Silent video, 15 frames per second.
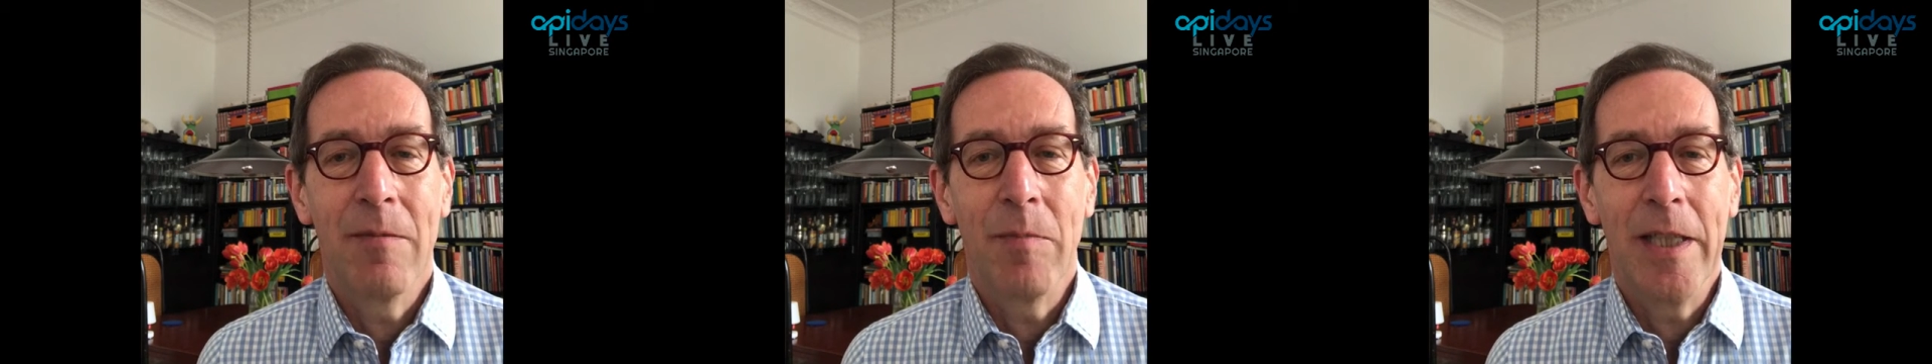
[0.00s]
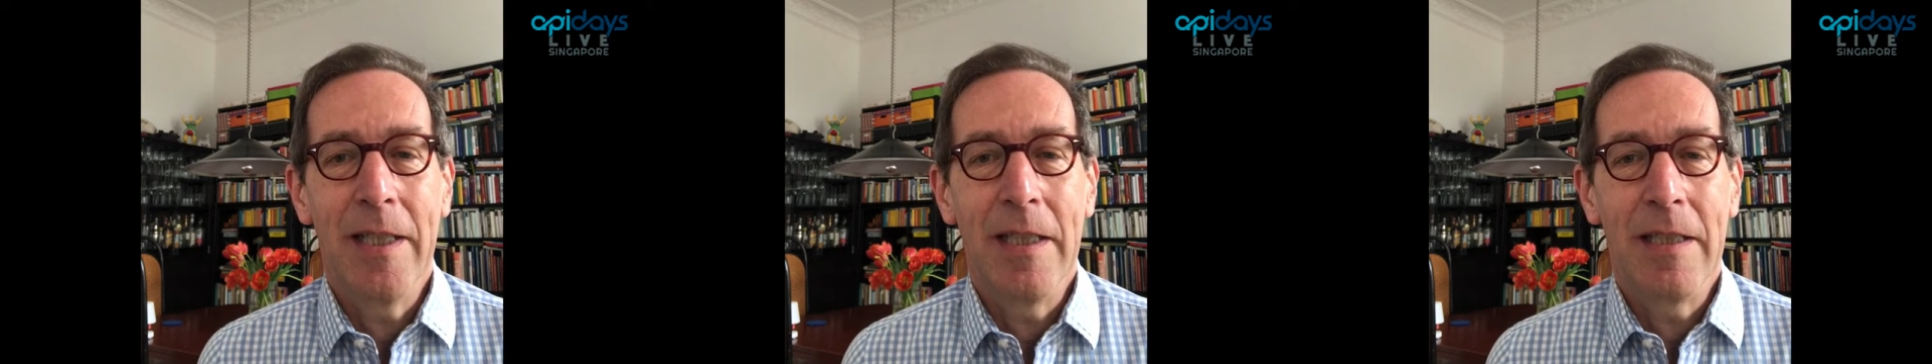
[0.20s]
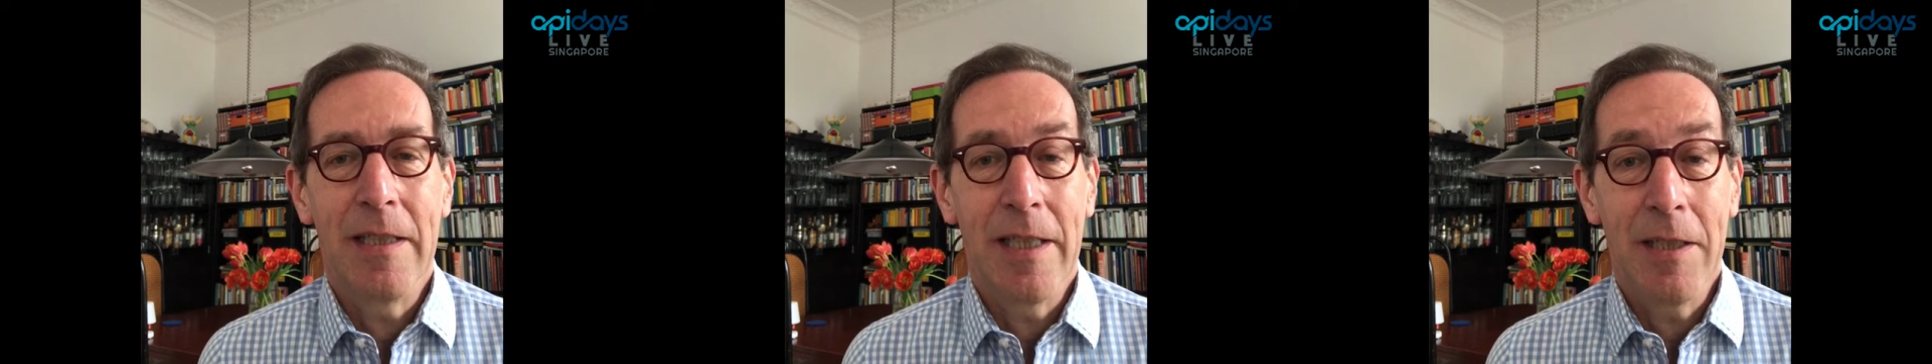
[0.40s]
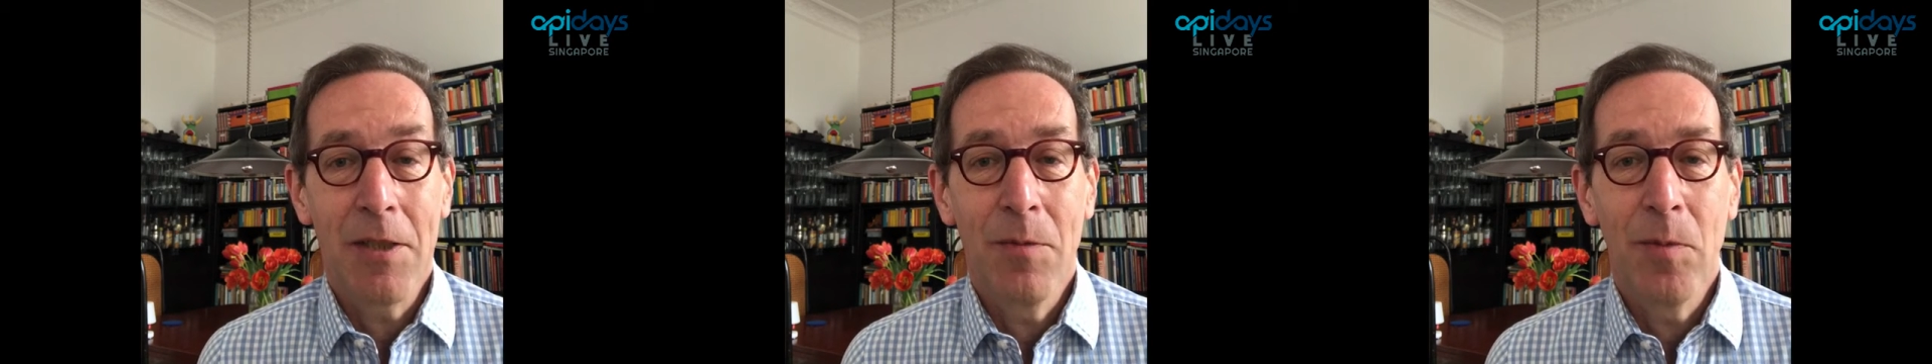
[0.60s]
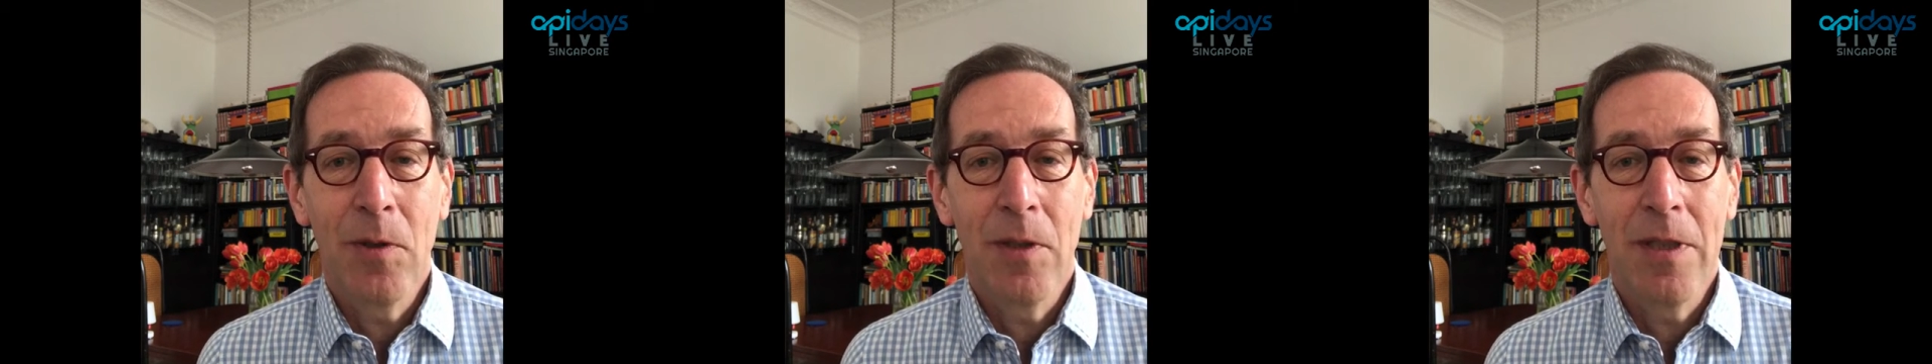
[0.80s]
and made
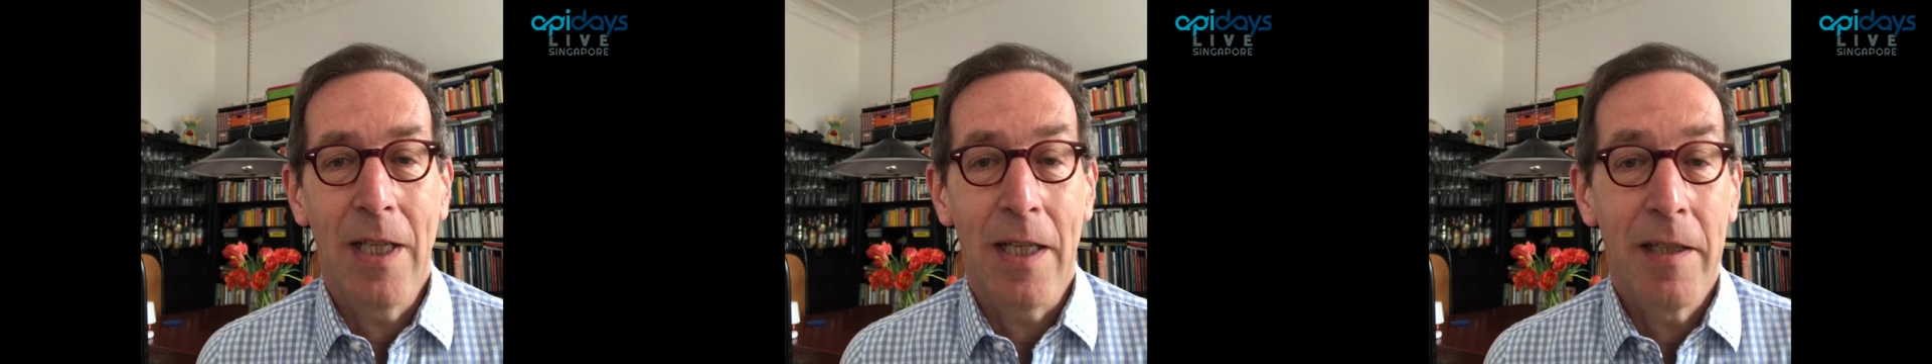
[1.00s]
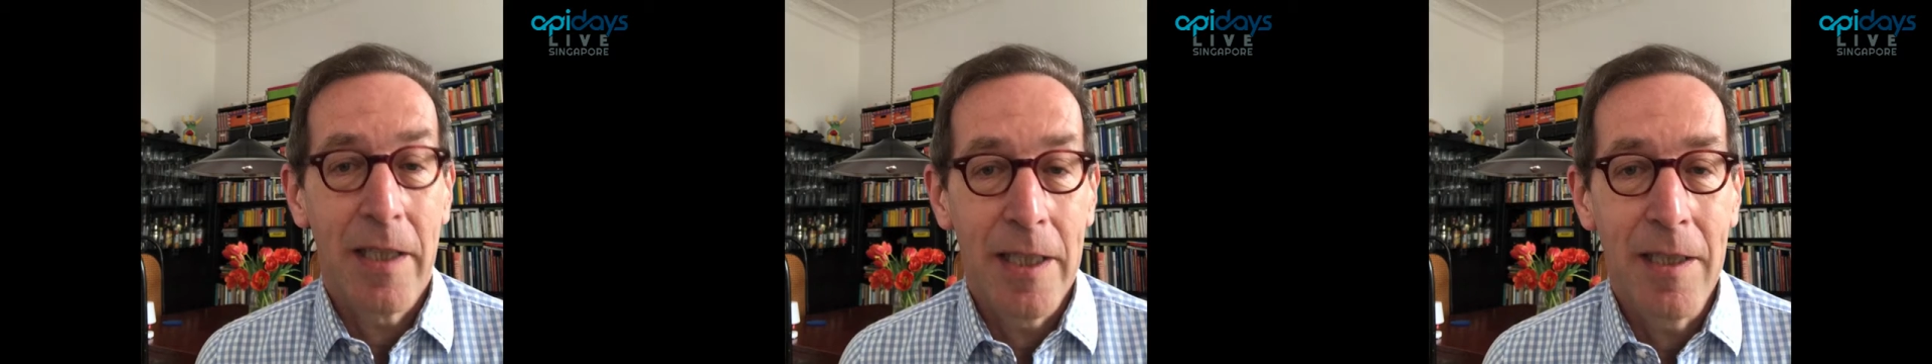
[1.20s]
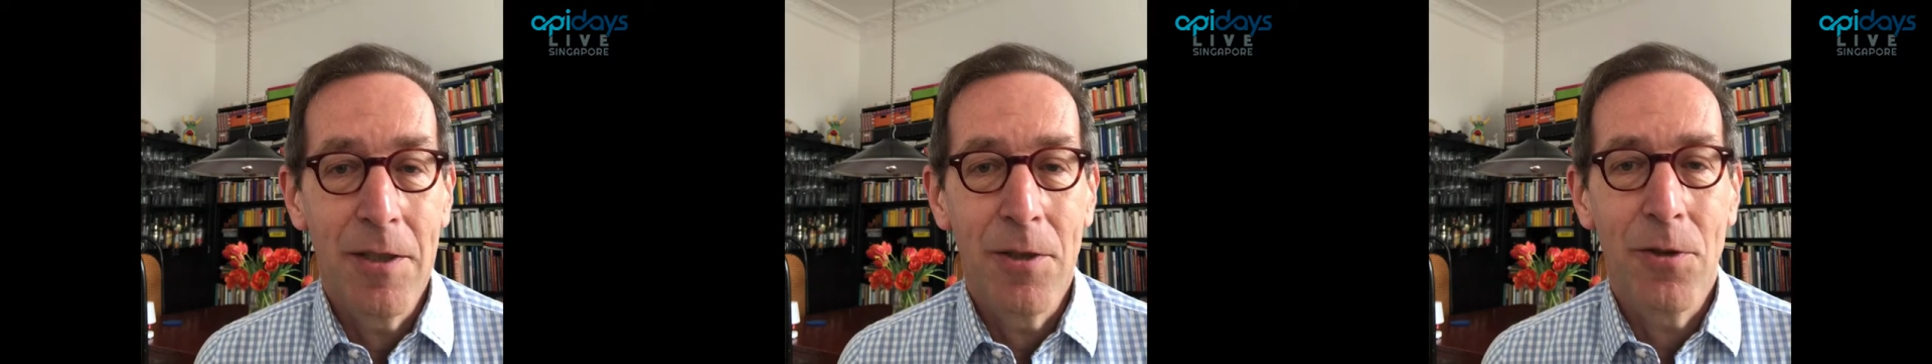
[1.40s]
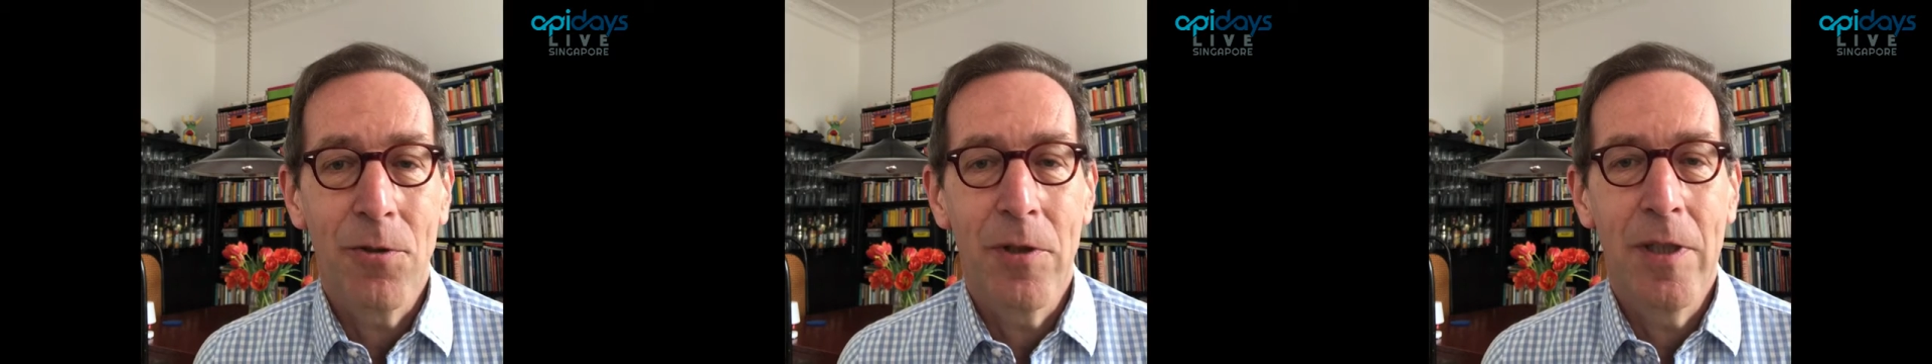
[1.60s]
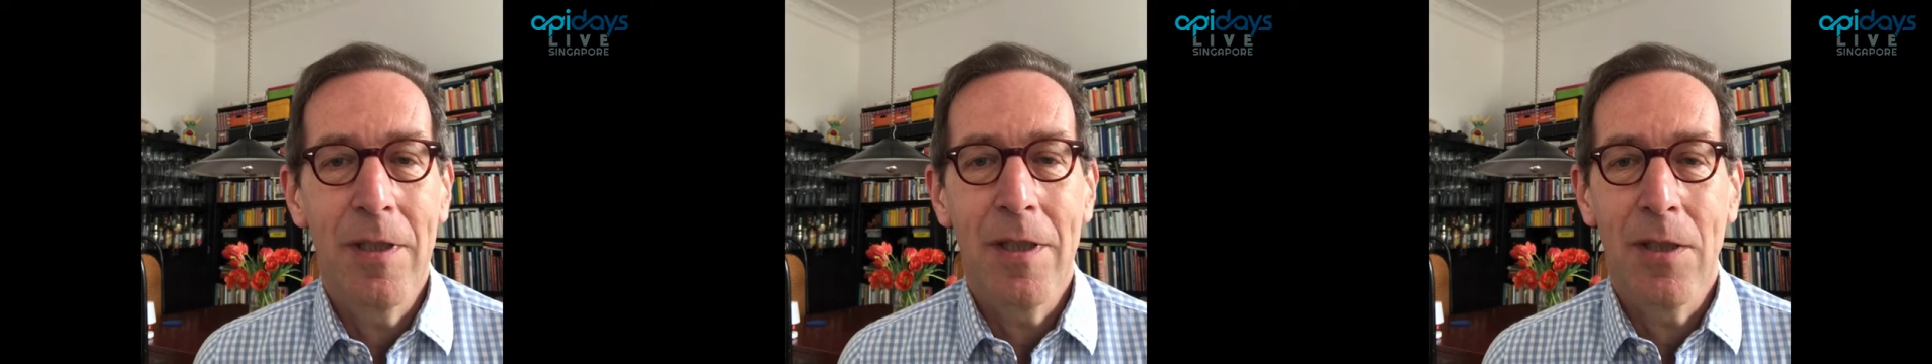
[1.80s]
accessible to other
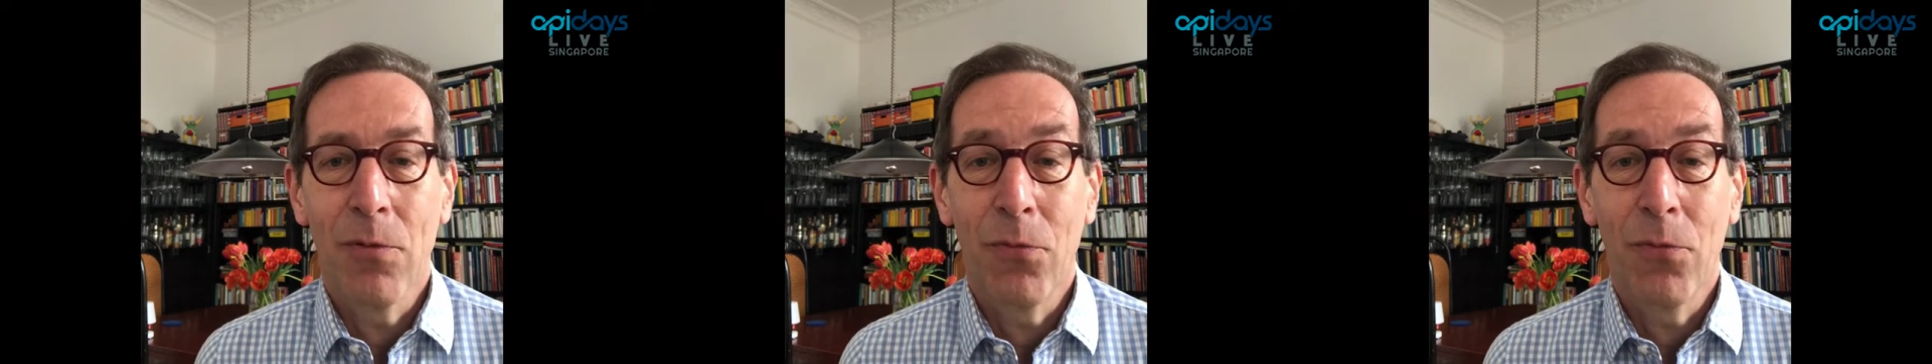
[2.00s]
industries,